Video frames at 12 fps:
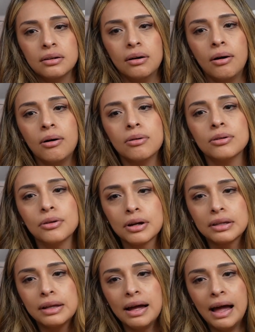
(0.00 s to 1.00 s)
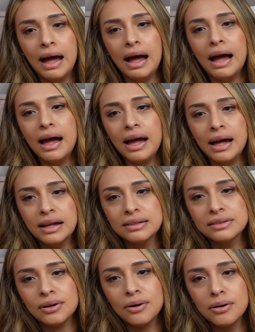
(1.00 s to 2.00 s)
Oh, look at the hat.
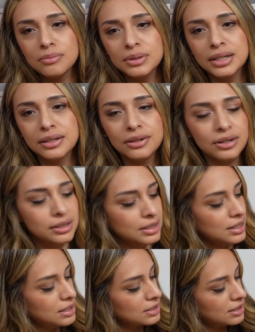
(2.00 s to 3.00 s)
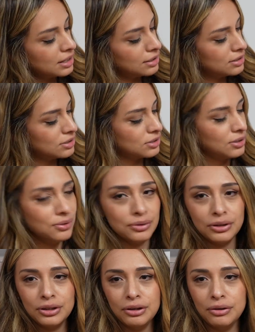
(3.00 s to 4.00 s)
Oh my goodness, that is so
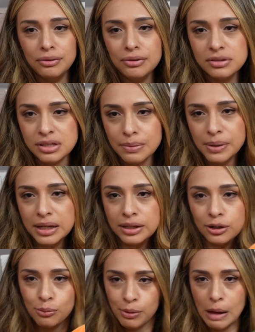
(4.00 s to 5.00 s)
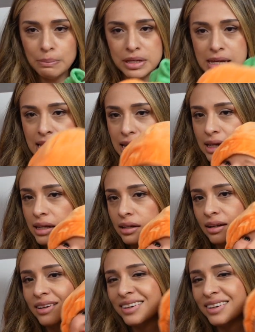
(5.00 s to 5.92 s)
cute. My little pumpkin.